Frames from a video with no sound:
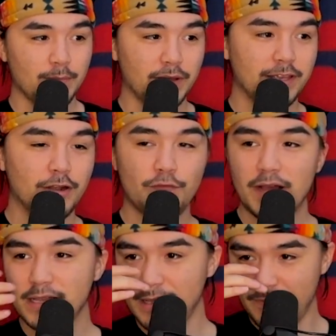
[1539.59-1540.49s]
But, you know, if
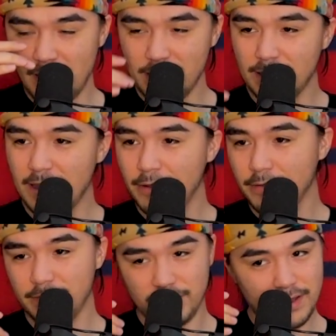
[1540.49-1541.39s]
I
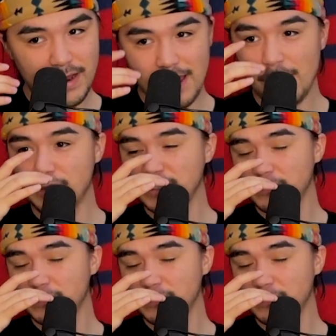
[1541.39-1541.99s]
inhale